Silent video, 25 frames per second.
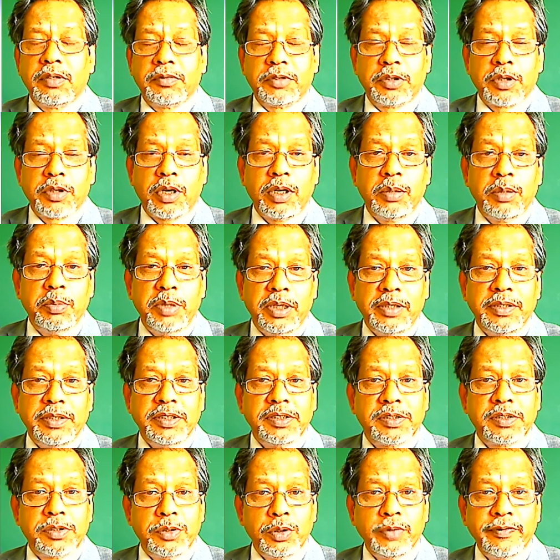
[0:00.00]
Tall
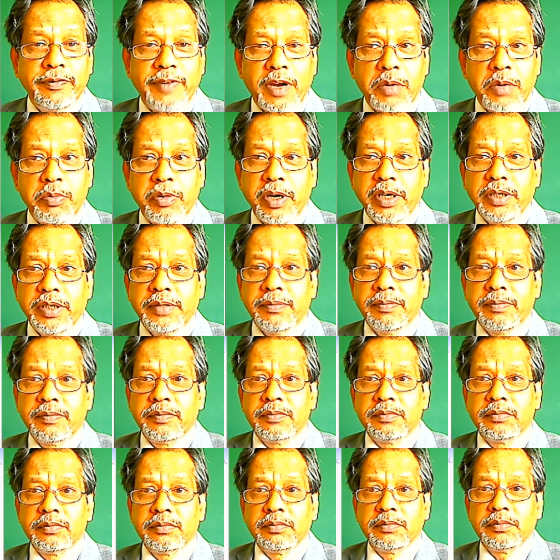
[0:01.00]
buildings do vibrate.
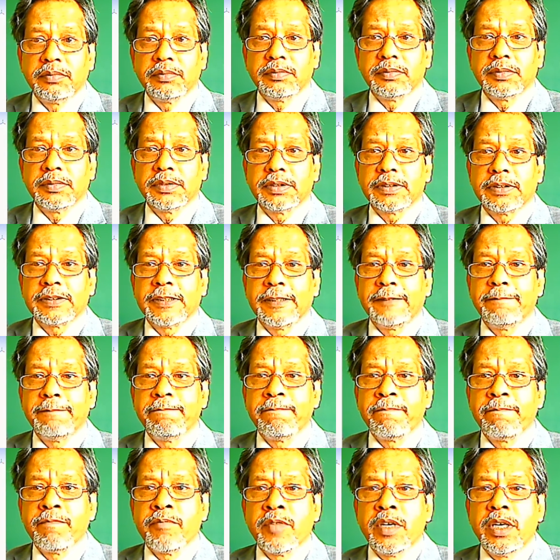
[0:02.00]
Okay.
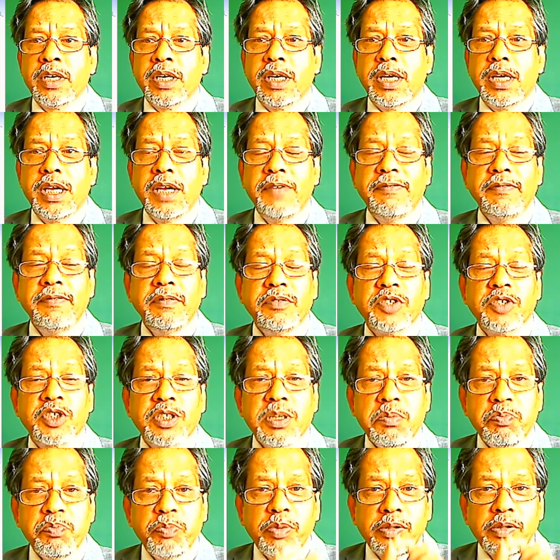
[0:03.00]
Even
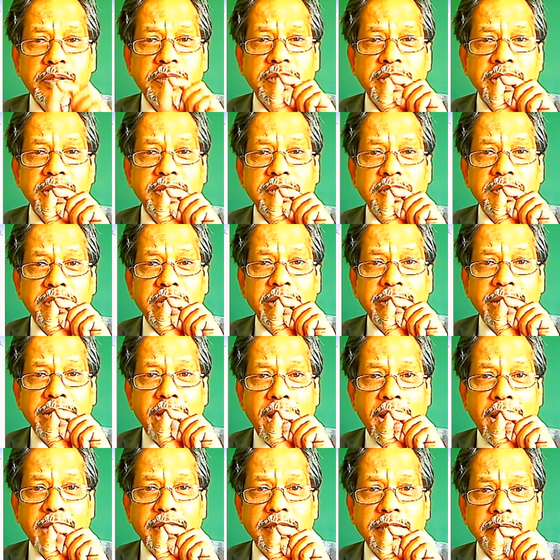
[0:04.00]
simple things like
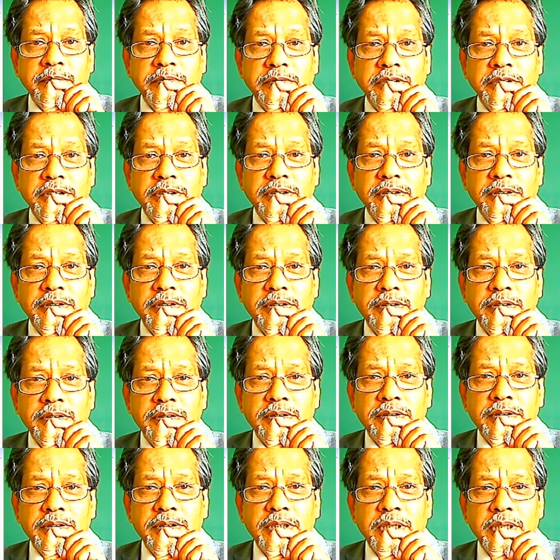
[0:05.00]
atoms.
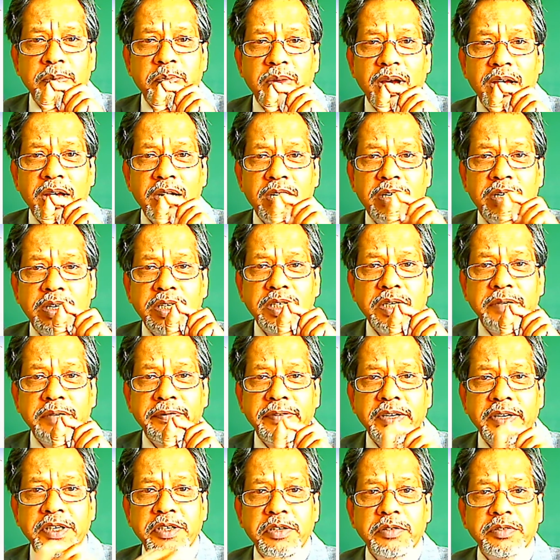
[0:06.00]
In my earlier
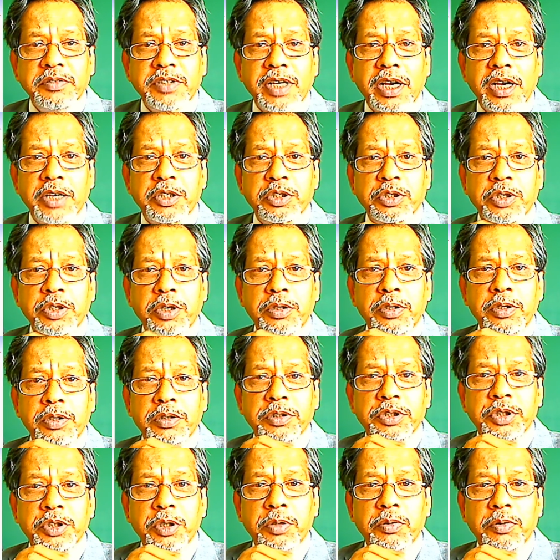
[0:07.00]
videos, I
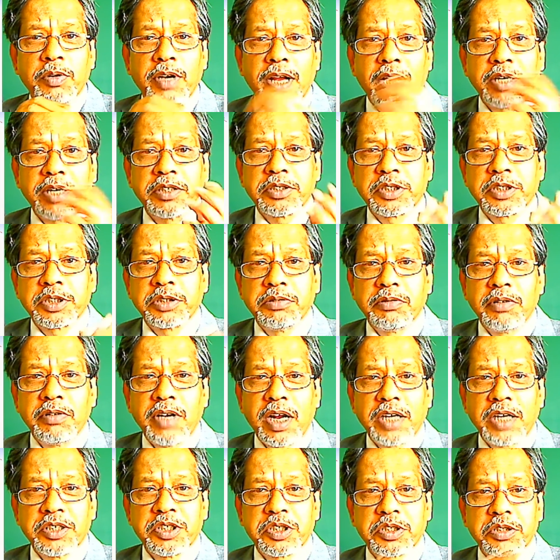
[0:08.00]
showed
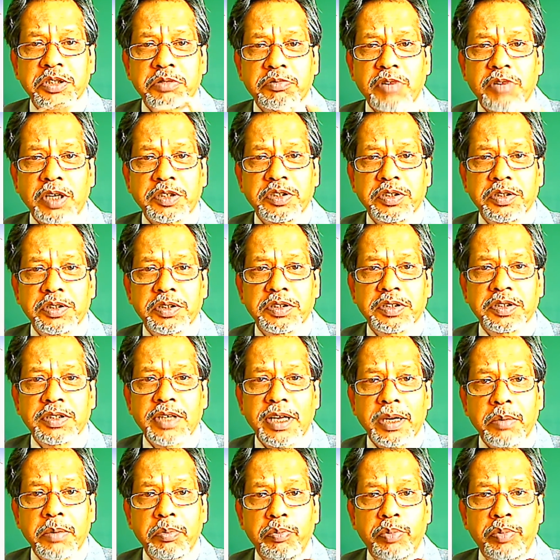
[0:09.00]
large structures
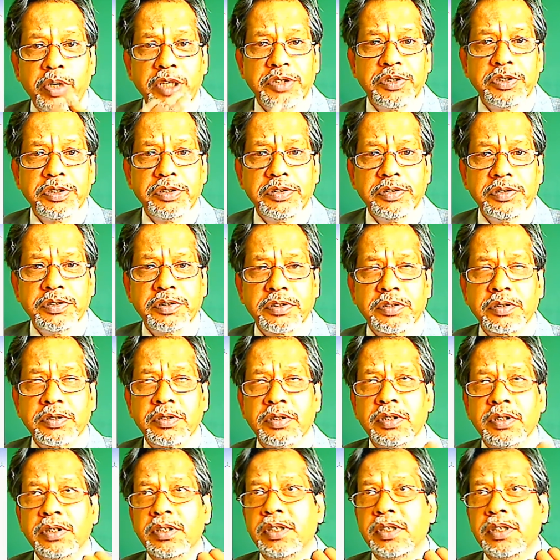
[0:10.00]
like bridges,